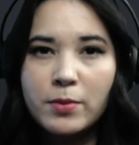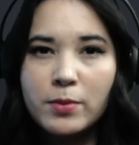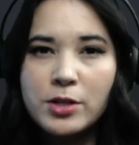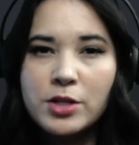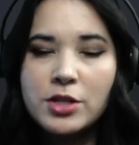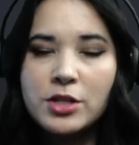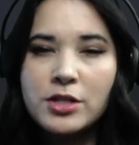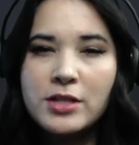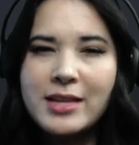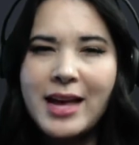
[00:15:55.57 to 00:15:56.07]

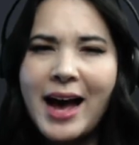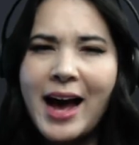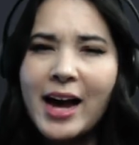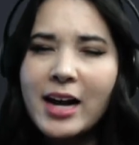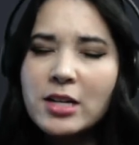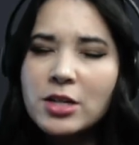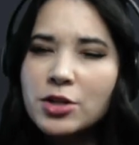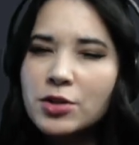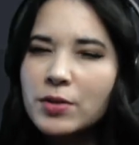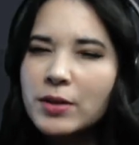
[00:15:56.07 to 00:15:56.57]
which is
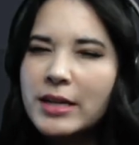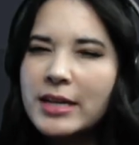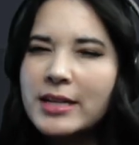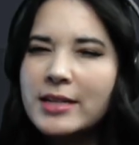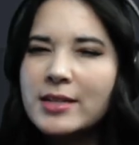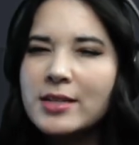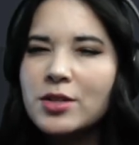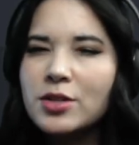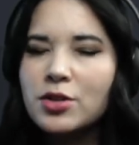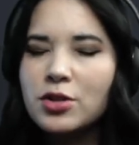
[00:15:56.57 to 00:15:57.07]
actually
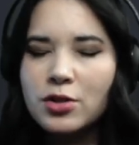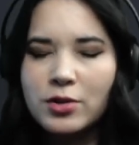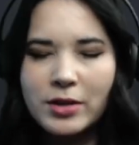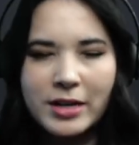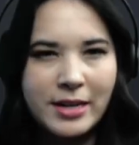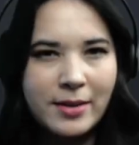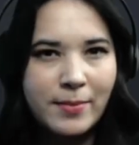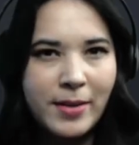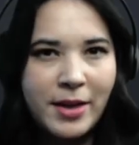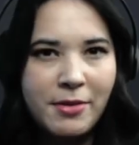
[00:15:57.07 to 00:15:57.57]
a
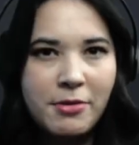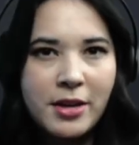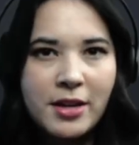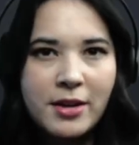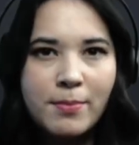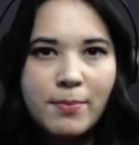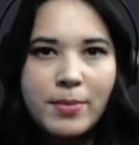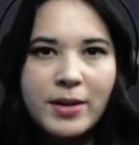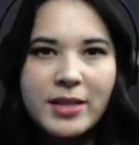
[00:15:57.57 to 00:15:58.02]
string method,